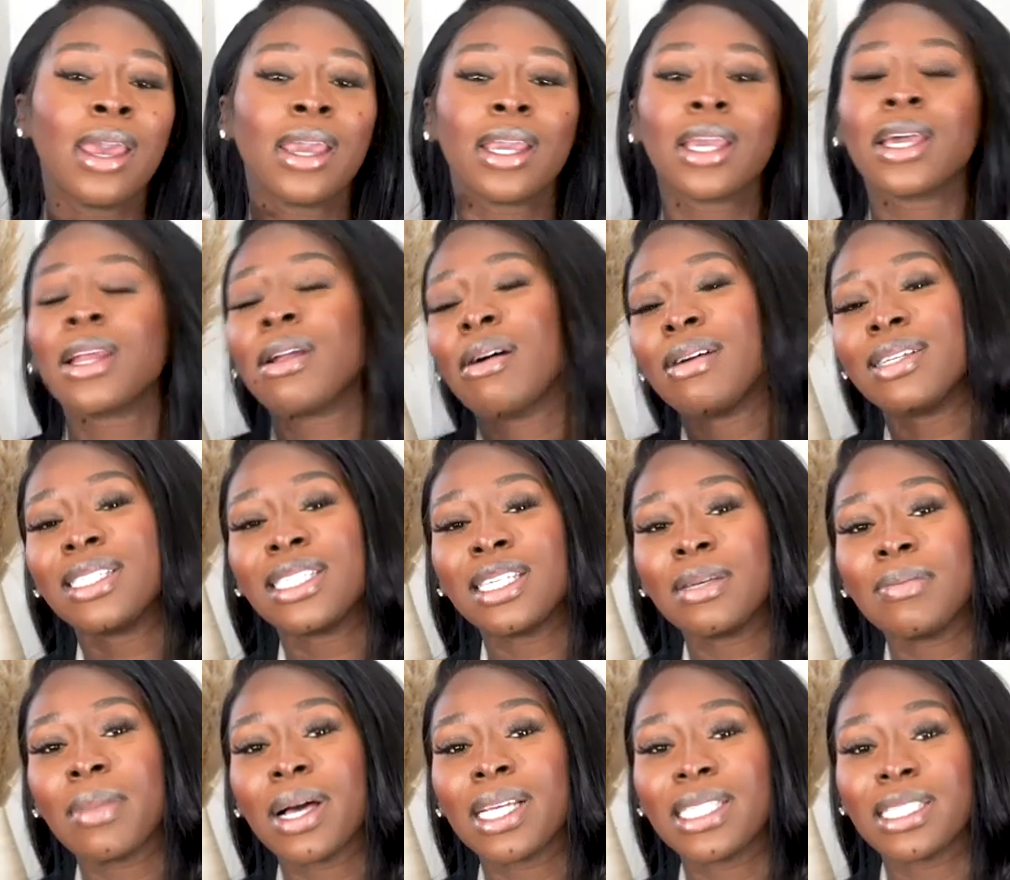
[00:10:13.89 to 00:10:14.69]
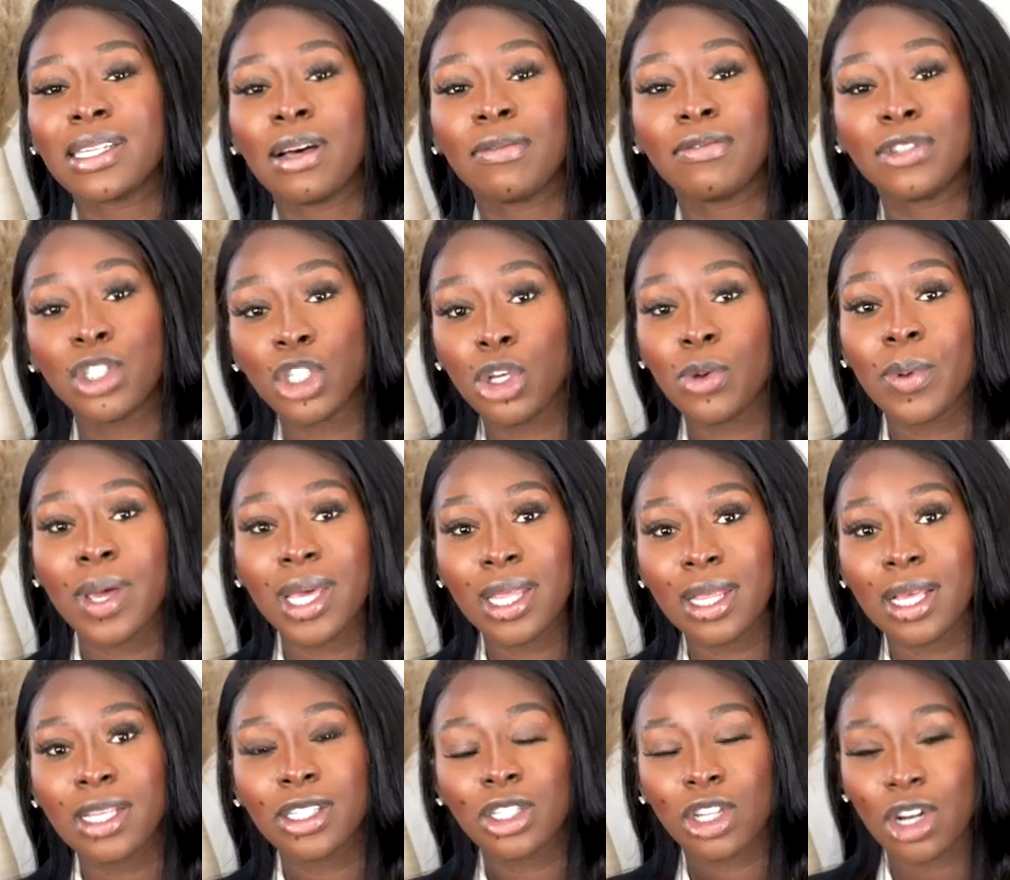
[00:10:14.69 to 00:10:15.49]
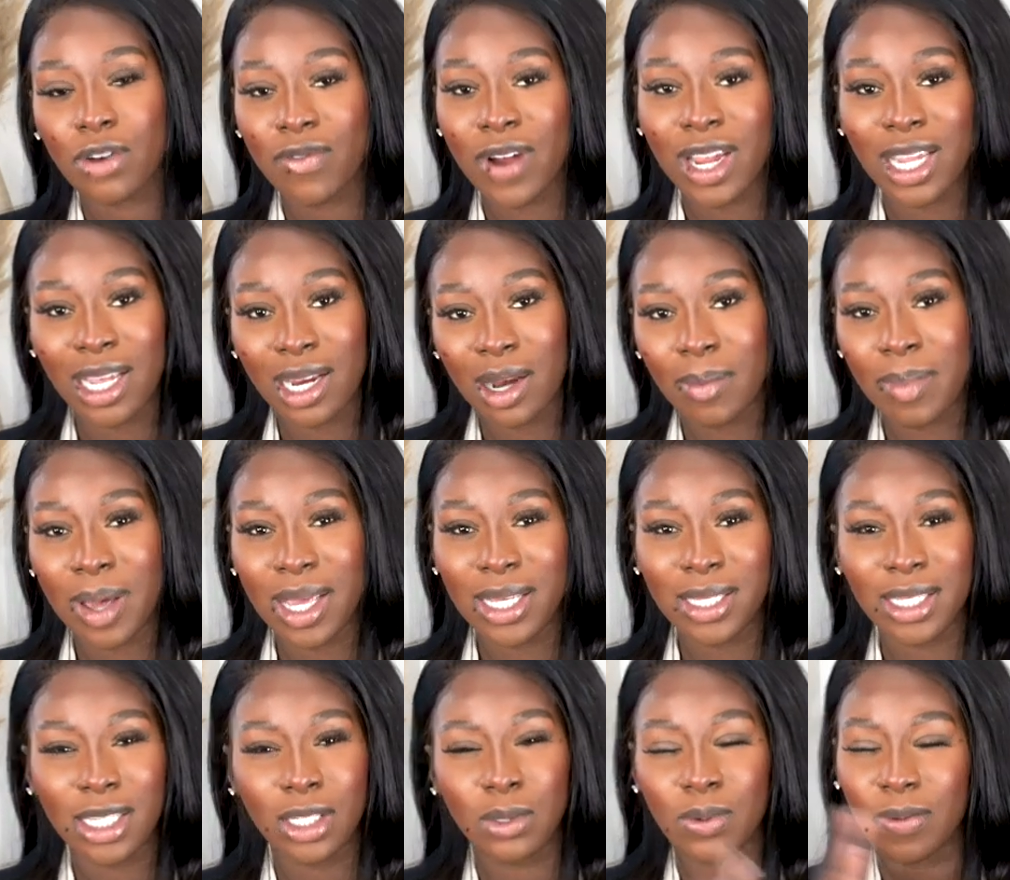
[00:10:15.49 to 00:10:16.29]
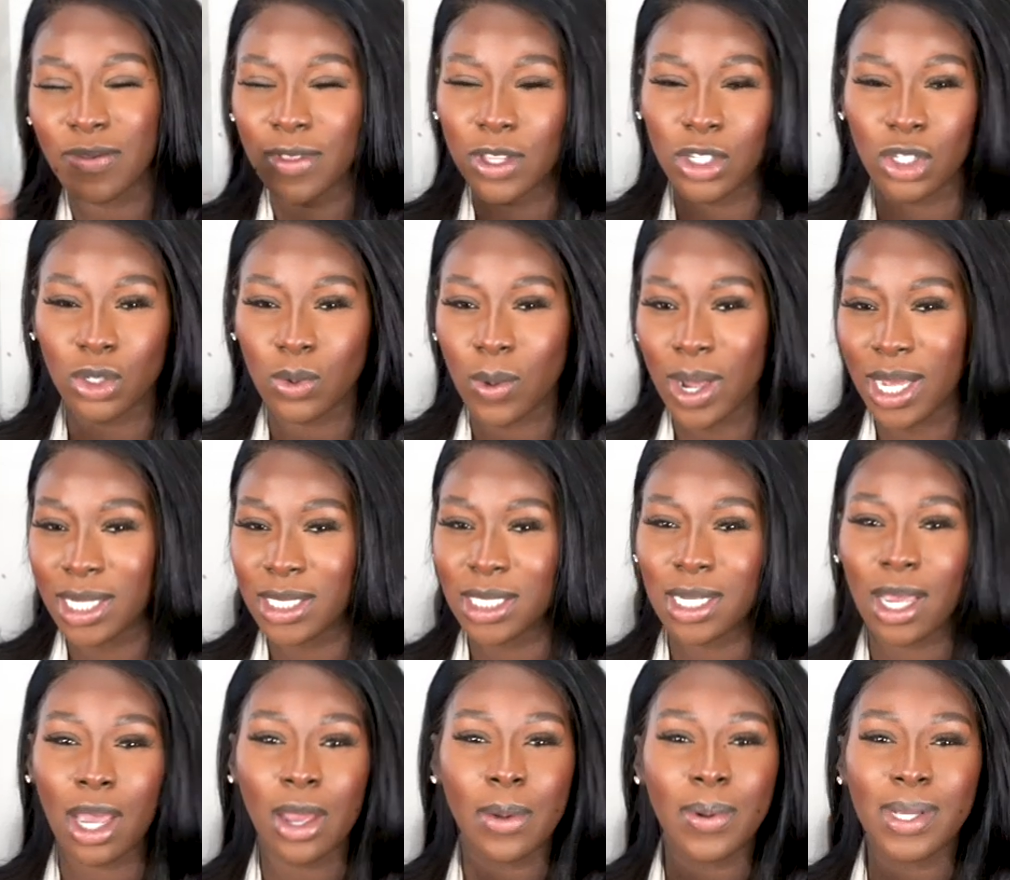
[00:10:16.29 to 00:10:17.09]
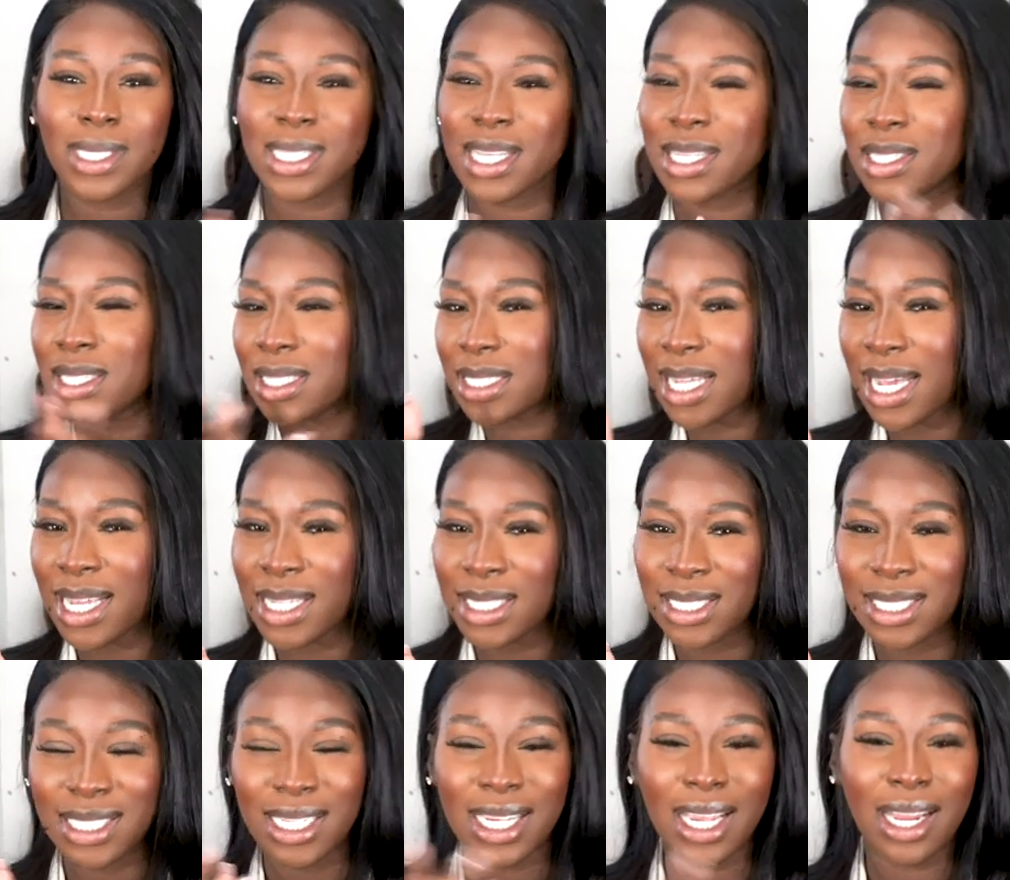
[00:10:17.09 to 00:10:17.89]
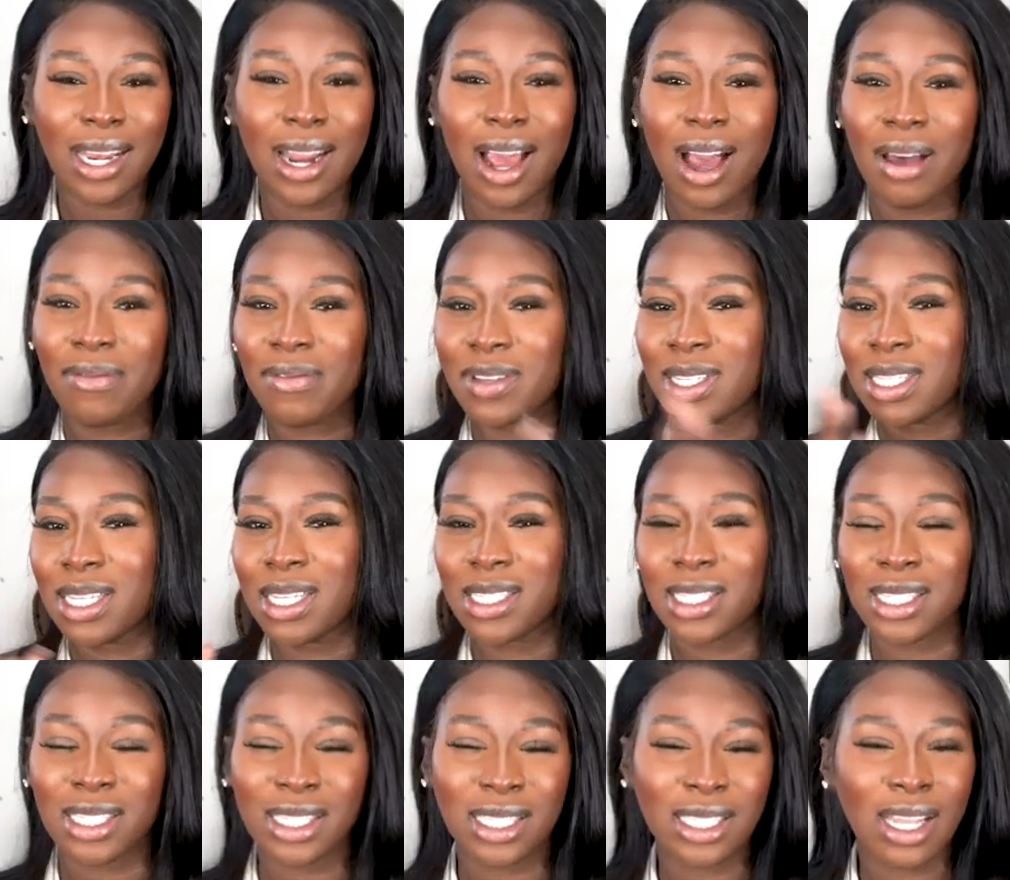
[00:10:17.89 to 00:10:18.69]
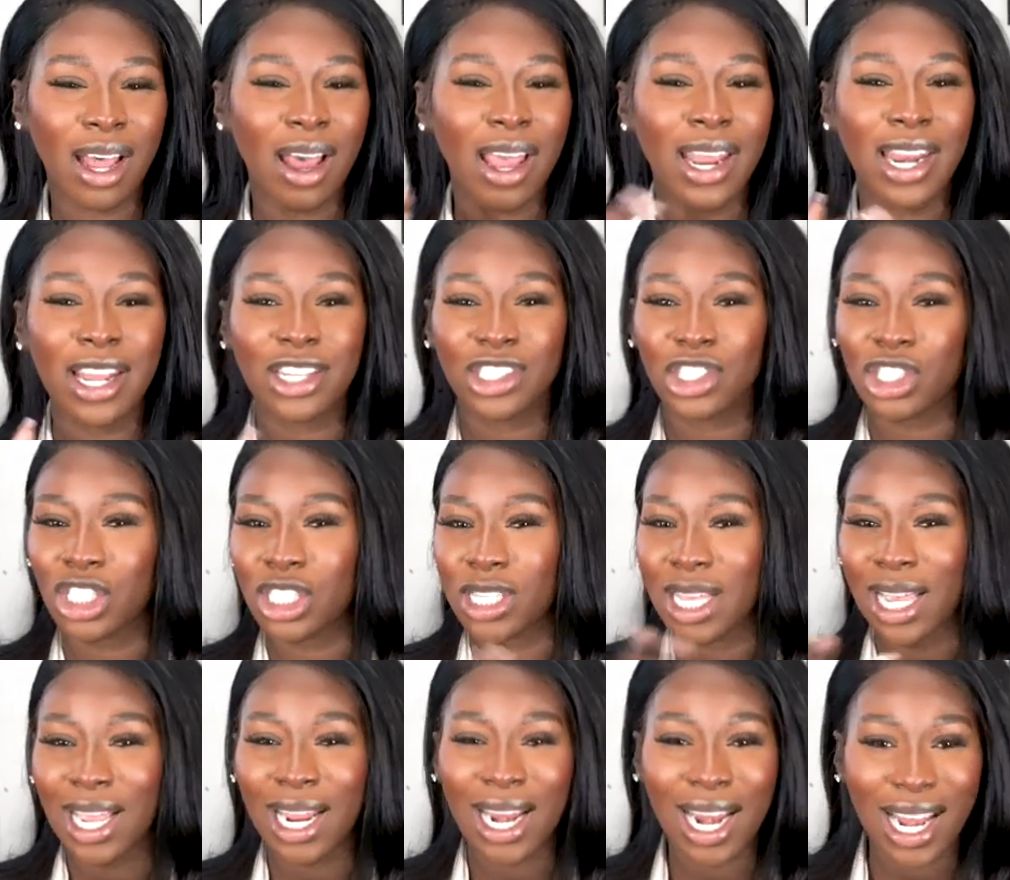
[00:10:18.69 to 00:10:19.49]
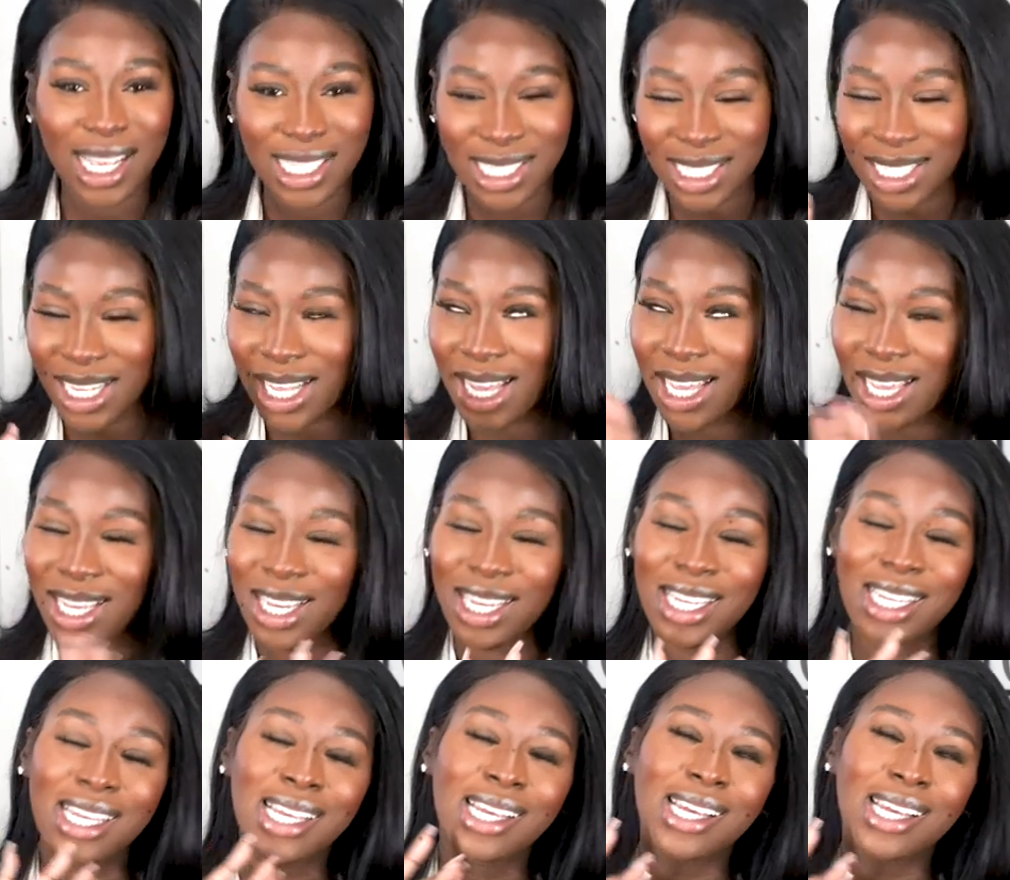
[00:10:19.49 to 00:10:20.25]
Can I see myself doing this on a regular basis with the square toe? Is it dainty enough? Is it stylish? Is it classic?